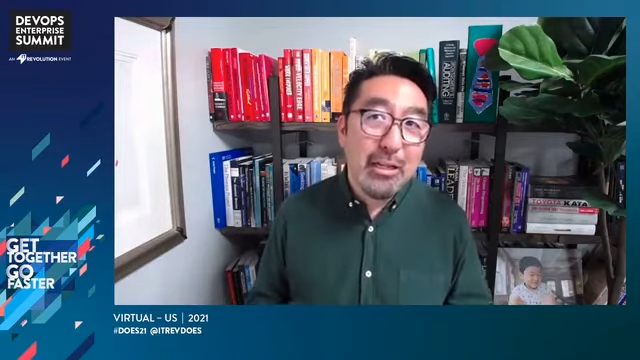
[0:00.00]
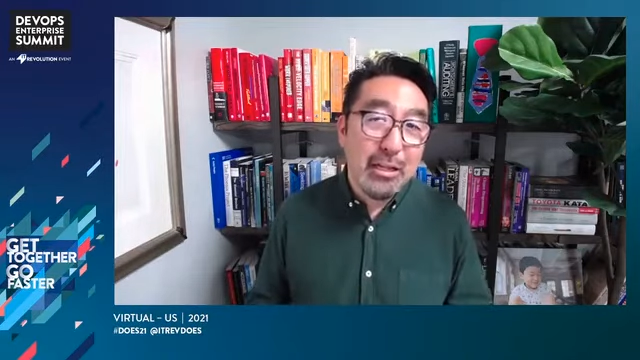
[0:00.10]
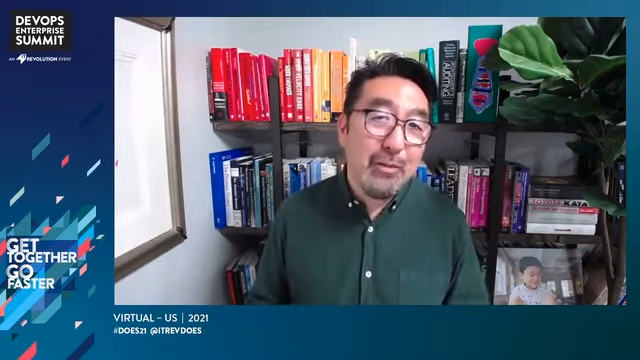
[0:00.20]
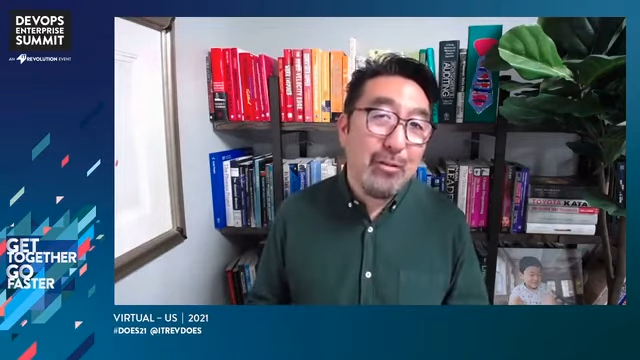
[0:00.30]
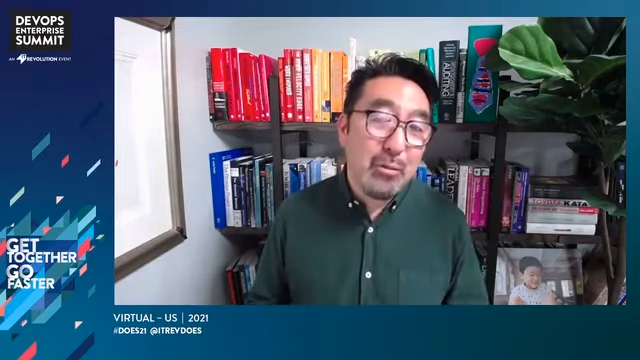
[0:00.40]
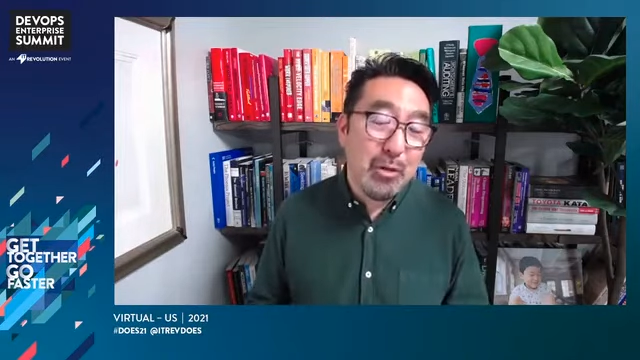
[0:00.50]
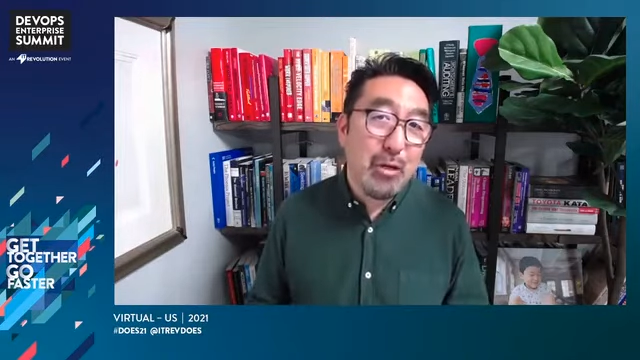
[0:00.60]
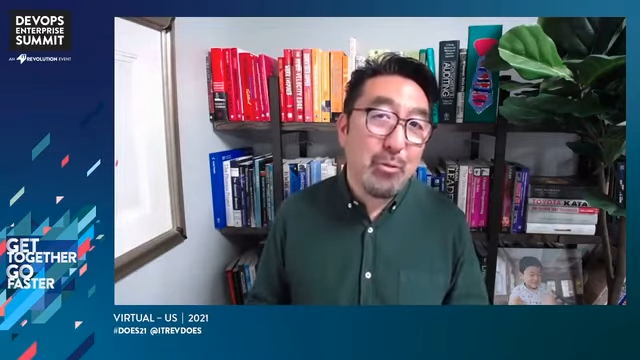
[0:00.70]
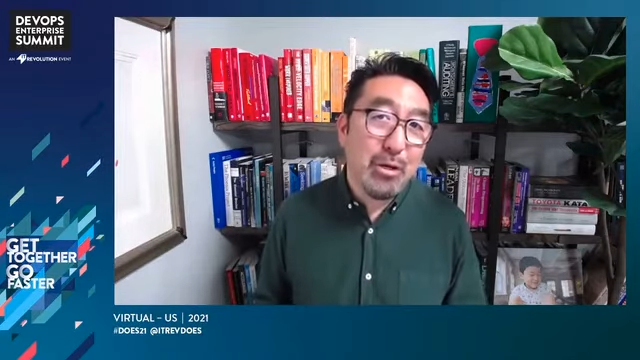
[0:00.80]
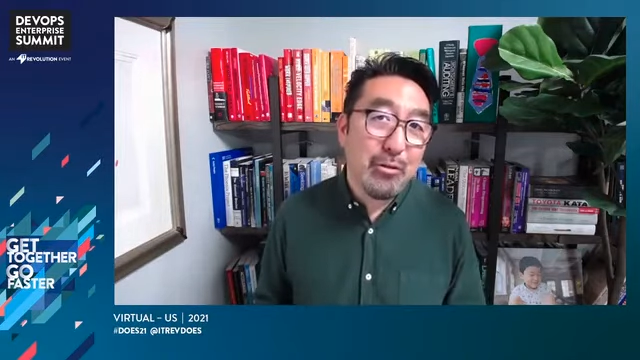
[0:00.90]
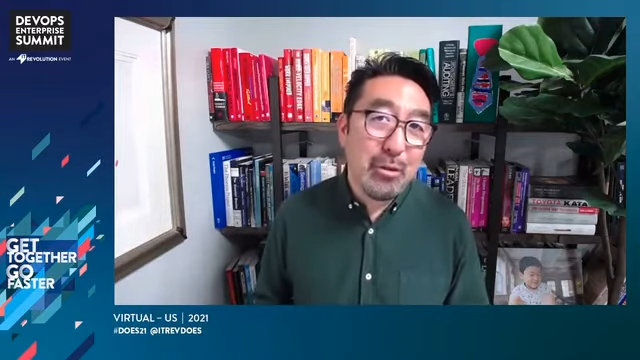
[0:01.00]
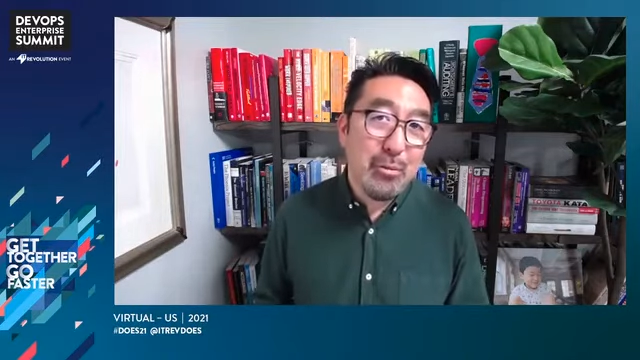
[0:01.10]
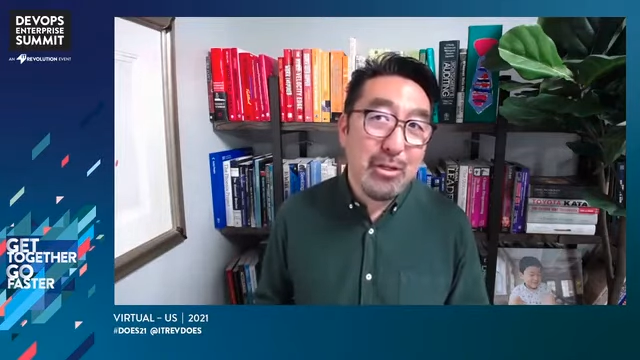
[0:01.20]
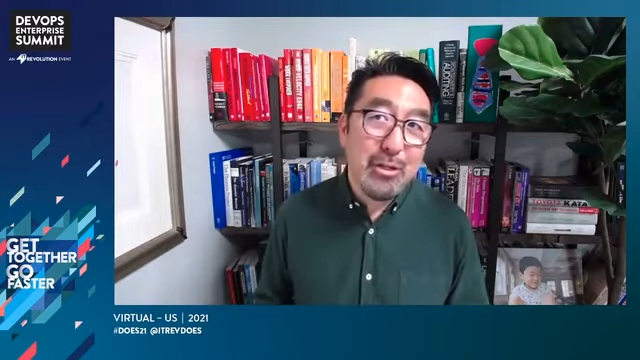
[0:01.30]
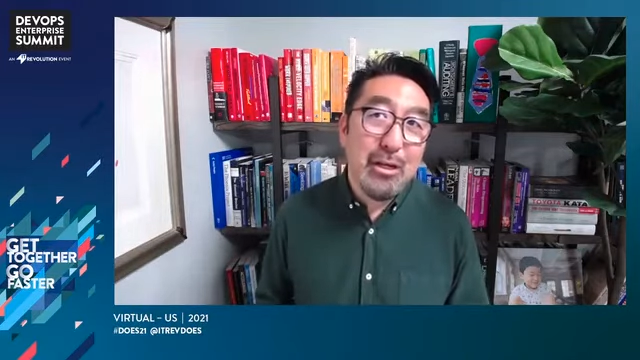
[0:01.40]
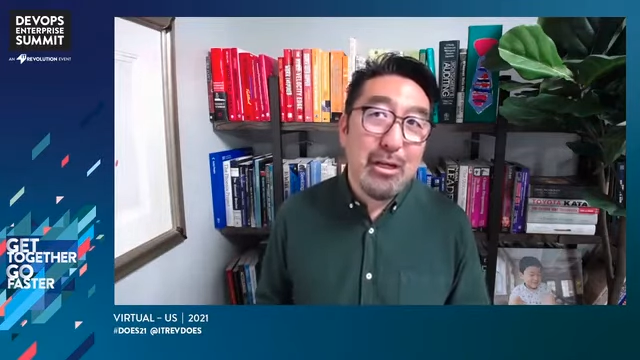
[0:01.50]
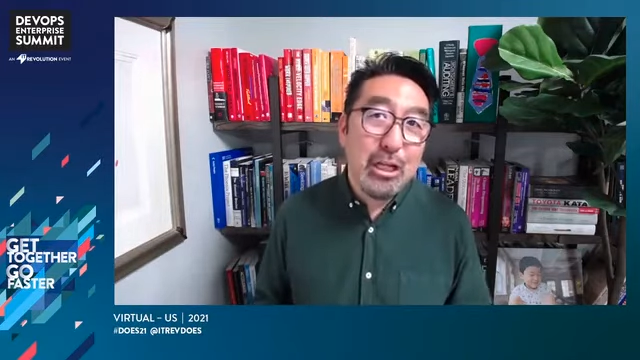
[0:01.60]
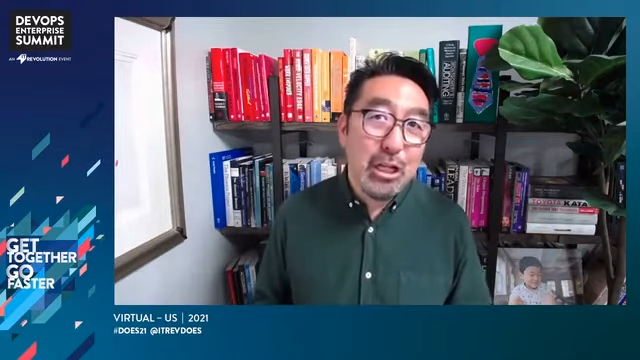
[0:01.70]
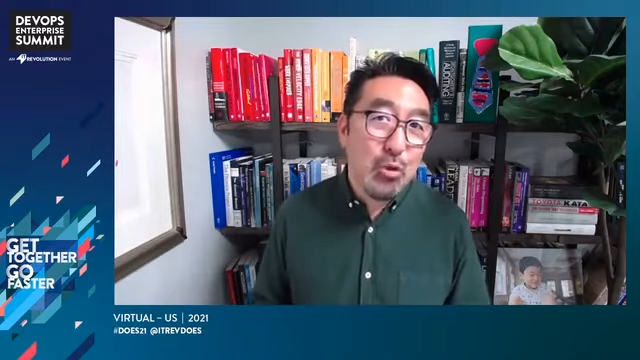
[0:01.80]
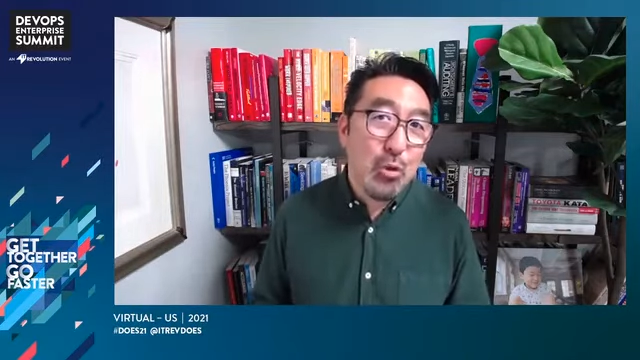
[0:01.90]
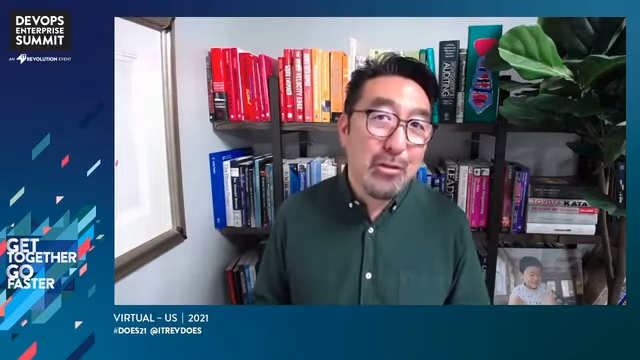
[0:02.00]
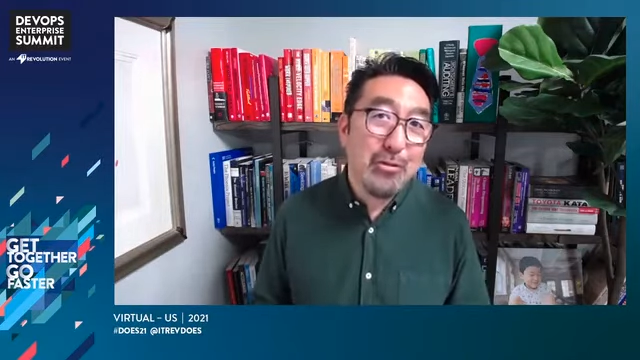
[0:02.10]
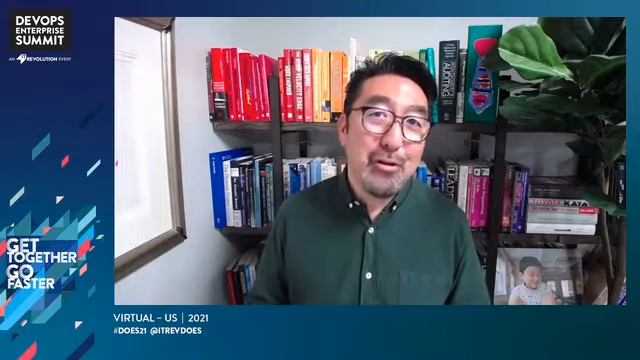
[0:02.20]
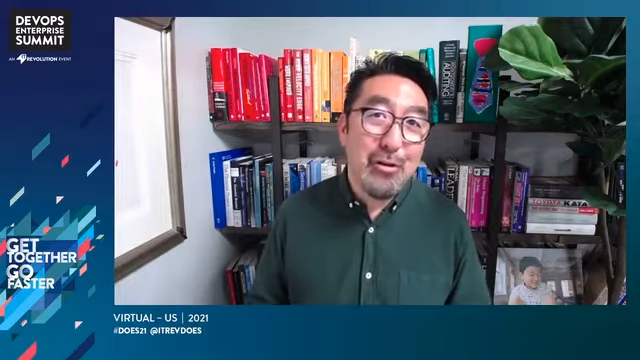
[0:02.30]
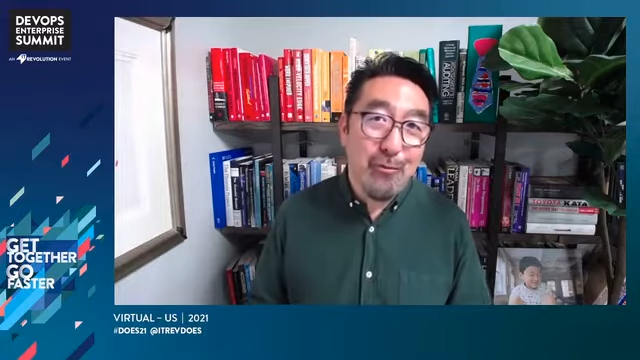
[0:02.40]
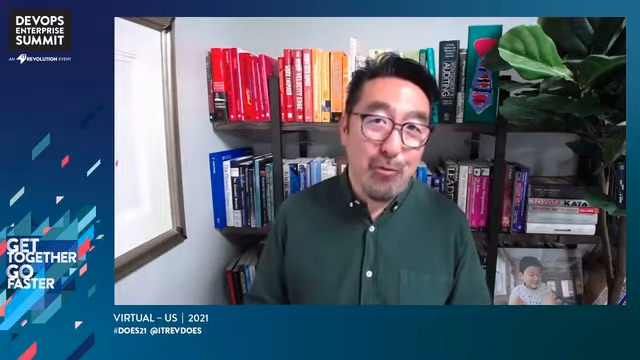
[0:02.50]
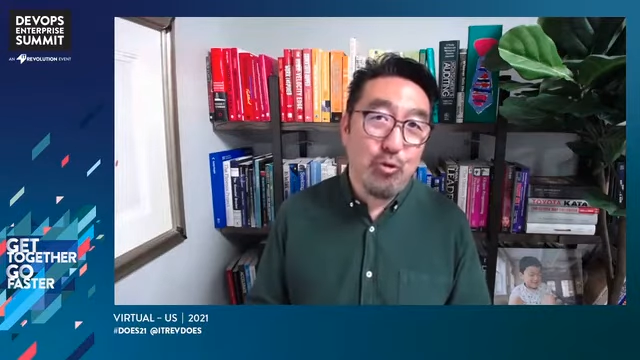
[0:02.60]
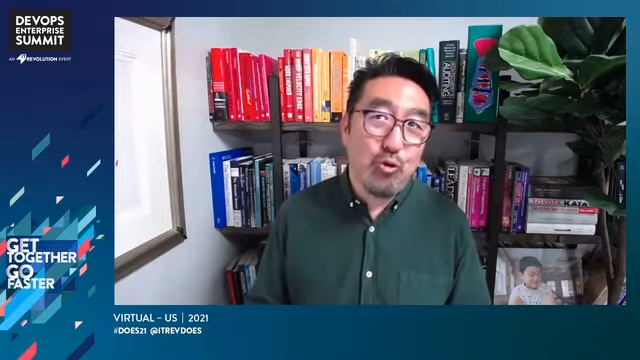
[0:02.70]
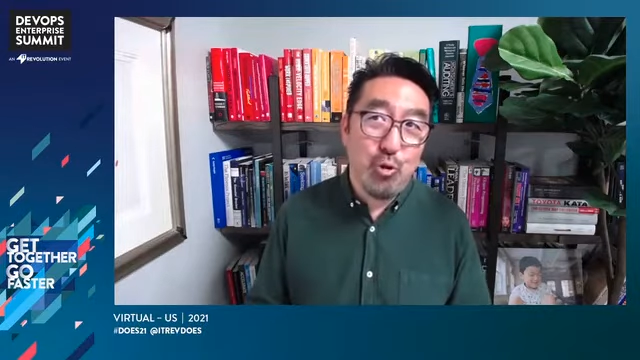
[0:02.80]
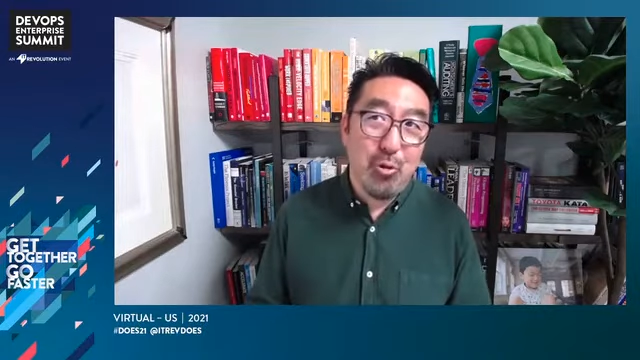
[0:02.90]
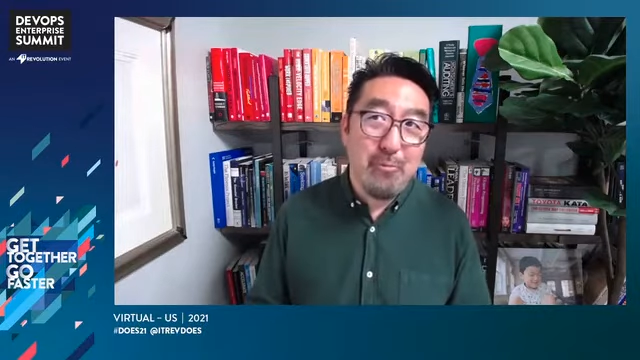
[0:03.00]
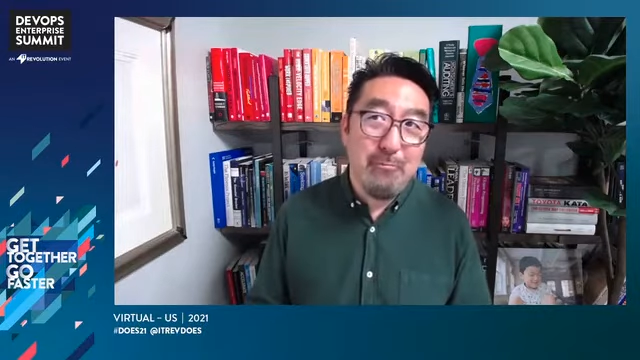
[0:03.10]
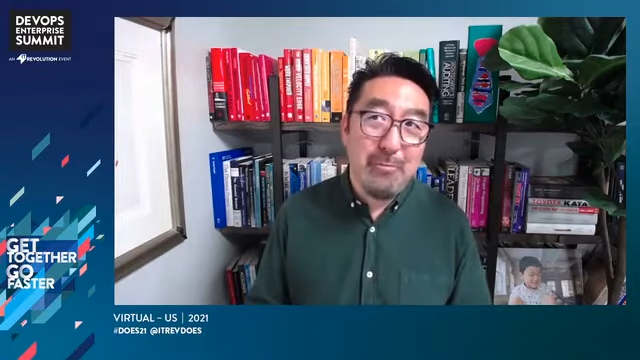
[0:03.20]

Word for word: DevOps Enterprise Summit US Virtual.